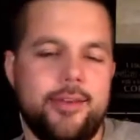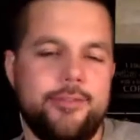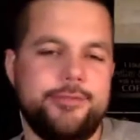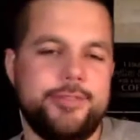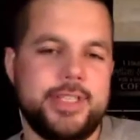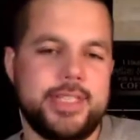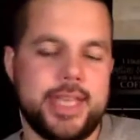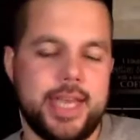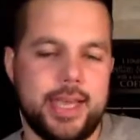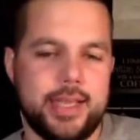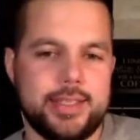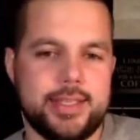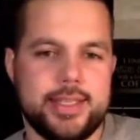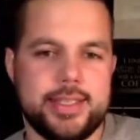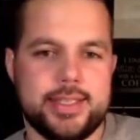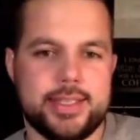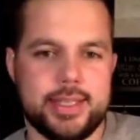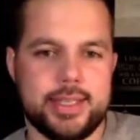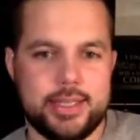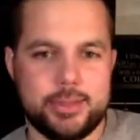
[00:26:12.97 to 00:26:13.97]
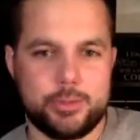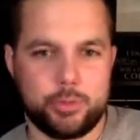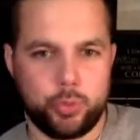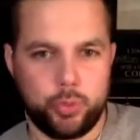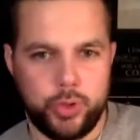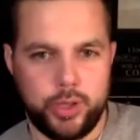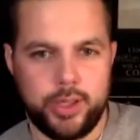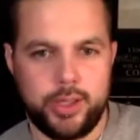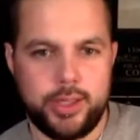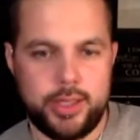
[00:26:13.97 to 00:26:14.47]
Texas is
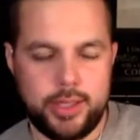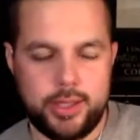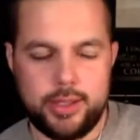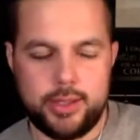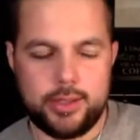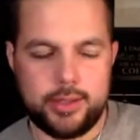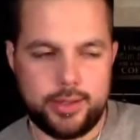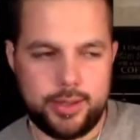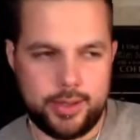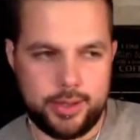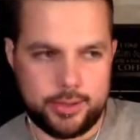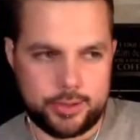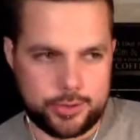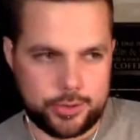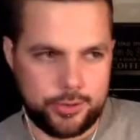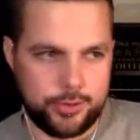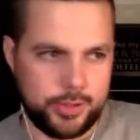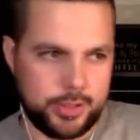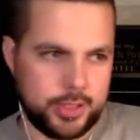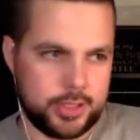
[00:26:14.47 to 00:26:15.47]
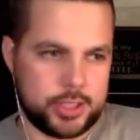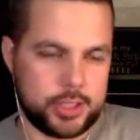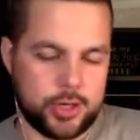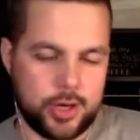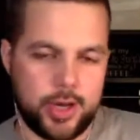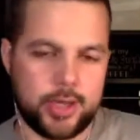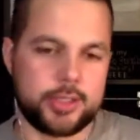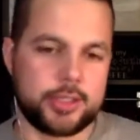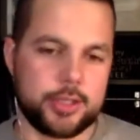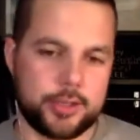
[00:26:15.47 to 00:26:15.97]
really and truly trying
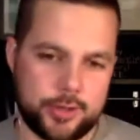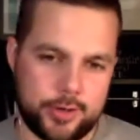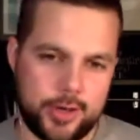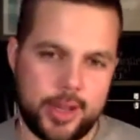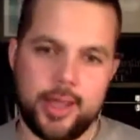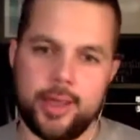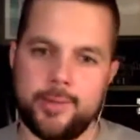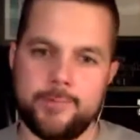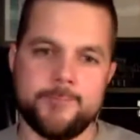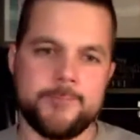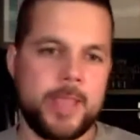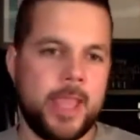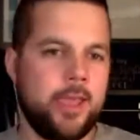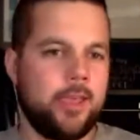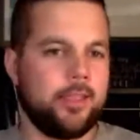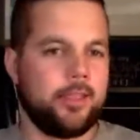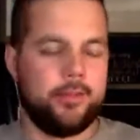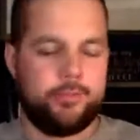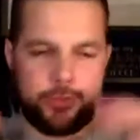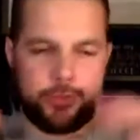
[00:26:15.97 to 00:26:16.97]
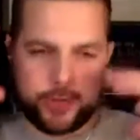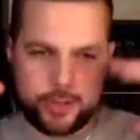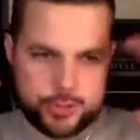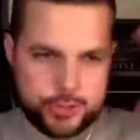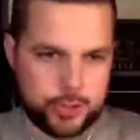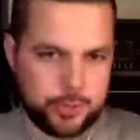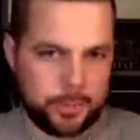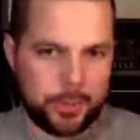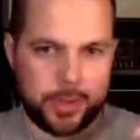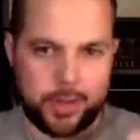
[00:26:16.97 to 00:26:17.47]
to create the first super
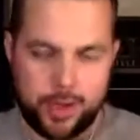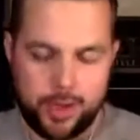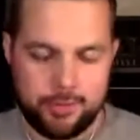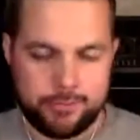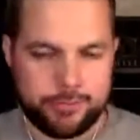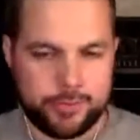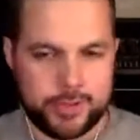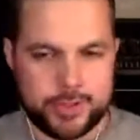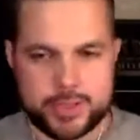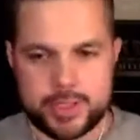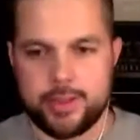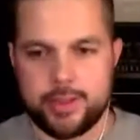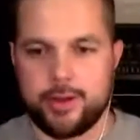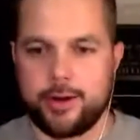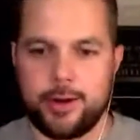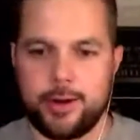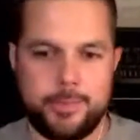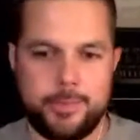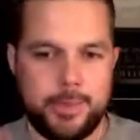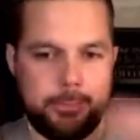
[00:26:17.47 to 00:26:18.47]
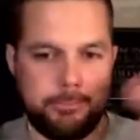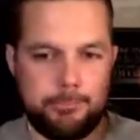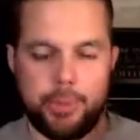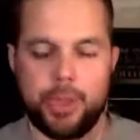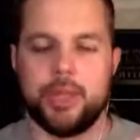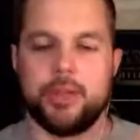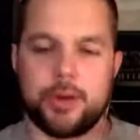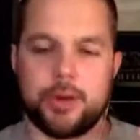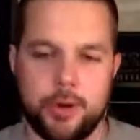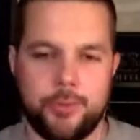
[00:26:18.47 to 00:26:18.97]
conference and they're going to be built
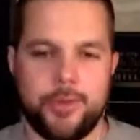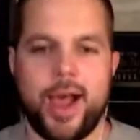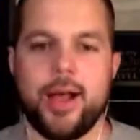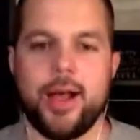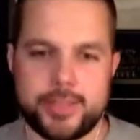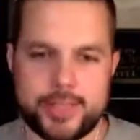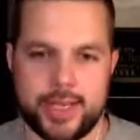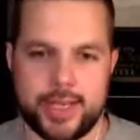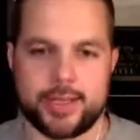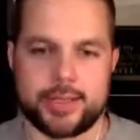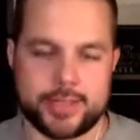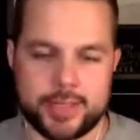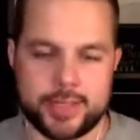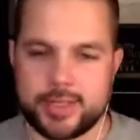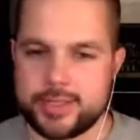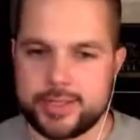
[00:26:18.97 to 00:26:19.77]
around Texas,